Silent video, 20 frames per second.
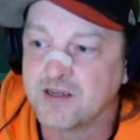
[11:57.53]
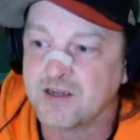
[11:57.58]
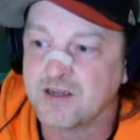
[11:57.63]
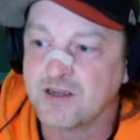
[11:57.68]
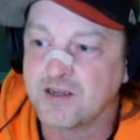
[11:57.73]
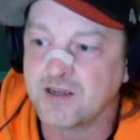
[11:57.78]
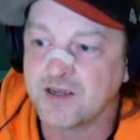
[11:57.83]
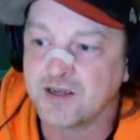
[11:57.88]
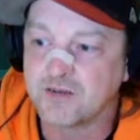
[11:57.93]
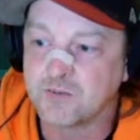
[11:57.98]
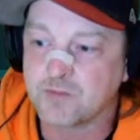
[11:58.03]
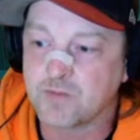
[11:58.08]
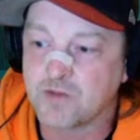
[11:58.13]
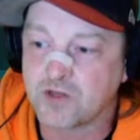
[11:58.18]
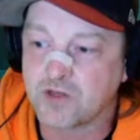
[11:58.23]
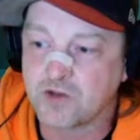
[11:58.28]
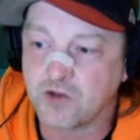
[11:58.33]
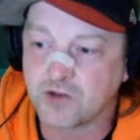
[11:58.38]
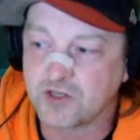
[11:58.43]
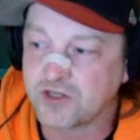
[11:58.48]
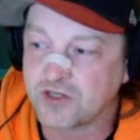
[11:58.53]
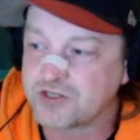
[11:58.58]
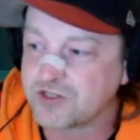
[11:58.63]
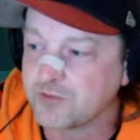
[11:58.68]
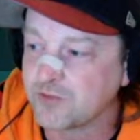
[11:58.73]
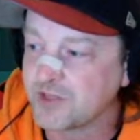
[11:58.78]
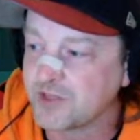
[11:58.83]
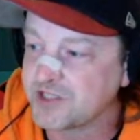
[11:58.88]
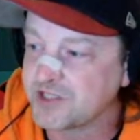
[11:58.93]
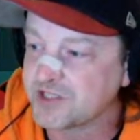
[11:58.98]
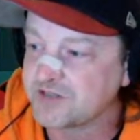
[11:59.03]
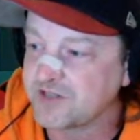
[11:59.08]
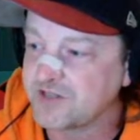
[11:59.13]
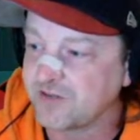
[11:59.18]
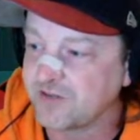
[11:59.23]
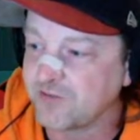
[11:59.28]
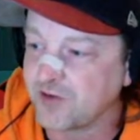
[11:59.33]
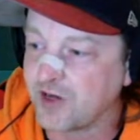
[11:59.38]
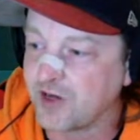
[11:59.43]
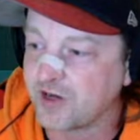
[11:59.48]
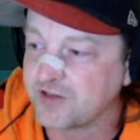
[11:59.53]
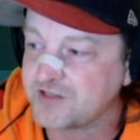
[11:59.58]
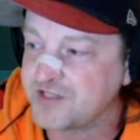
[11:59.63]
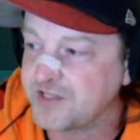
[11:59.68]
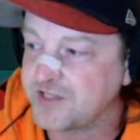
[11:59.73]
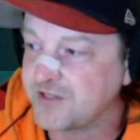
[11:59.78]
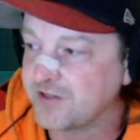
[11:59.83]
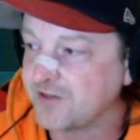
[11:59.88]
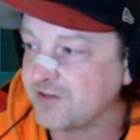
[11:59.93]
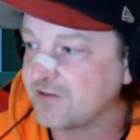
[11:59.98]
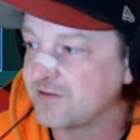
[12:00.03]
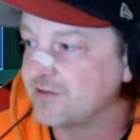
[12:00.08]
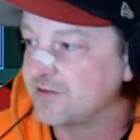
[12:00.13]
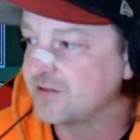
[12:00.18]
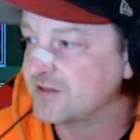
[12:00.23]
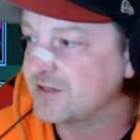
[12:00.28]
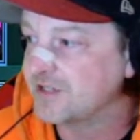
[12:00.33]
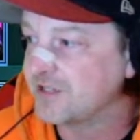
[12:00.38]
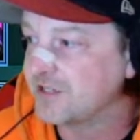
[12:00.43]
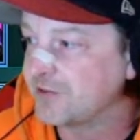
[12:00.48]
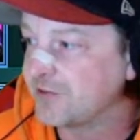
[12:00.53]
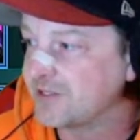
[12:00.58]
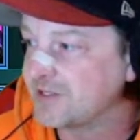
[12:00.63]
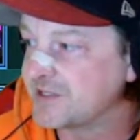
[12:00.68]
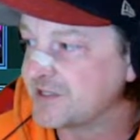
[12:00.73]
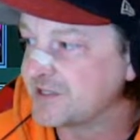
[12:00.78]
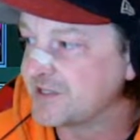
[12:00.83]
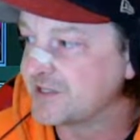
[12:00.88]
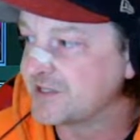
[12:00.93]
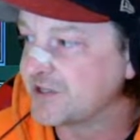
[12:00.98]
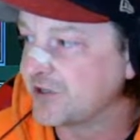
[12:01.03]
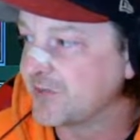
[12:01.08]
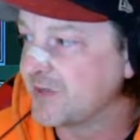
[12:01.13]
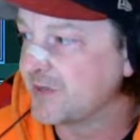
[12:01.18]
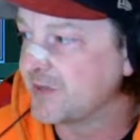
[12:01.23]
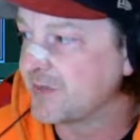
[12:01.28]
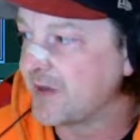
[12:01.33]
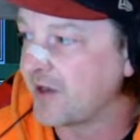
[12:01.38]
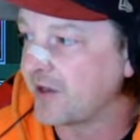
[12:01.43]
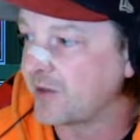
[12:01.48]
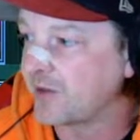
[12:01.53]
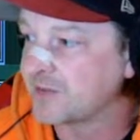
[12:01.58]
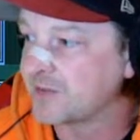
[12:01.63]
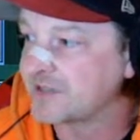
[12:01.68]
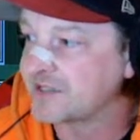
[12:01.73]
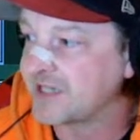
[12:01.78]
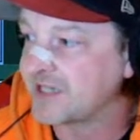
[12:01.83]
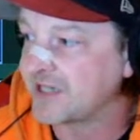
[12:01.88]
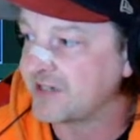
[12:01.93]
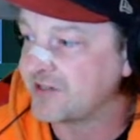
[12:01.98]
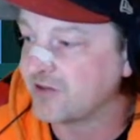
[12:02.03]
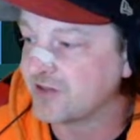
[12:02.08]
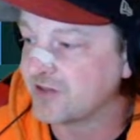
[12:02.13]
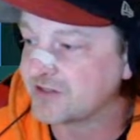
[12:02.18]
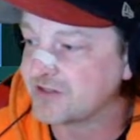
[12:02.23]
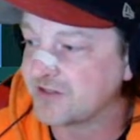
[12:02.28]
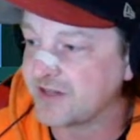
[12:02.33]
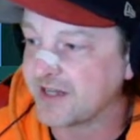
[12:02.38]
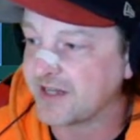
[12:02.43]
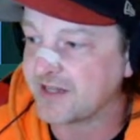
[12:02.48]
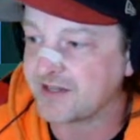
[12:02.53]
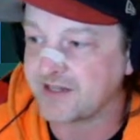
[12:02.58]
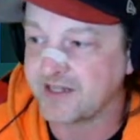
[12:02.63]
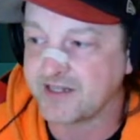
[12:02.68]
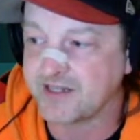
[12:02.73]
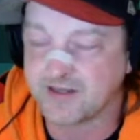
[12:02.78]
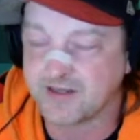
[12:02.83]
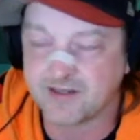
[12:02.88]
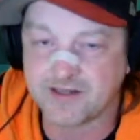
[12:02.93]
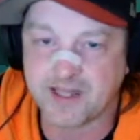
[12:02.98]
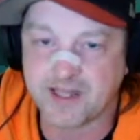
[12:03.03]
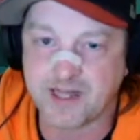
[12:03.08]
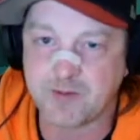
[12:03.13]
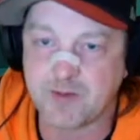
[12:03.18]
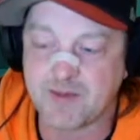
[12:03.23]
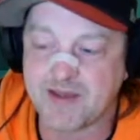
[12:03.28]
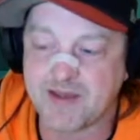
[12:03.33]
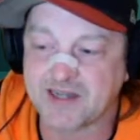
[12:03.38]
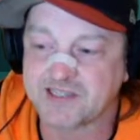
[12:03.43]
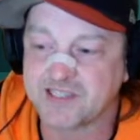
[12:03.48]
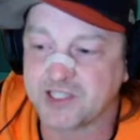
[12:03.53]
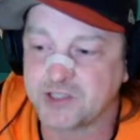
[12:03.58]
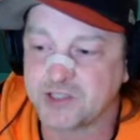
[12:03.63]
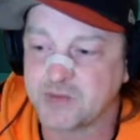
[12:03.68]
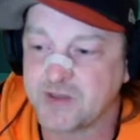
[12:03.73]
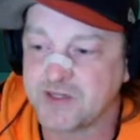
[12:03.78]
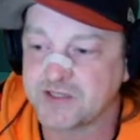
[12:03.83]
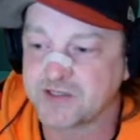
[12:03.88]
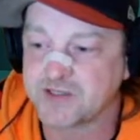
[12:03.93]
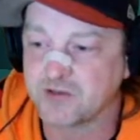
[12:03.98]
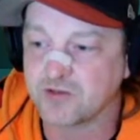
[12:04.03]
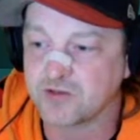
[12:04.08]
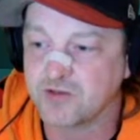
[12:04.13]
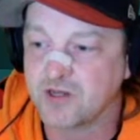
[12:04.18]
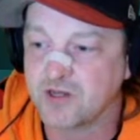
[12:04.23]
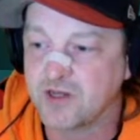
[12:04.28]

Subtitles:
The cold hearts are really just there for Heartseeker. Decreases the turn meter by 100%, and you also get the enemy max HP. So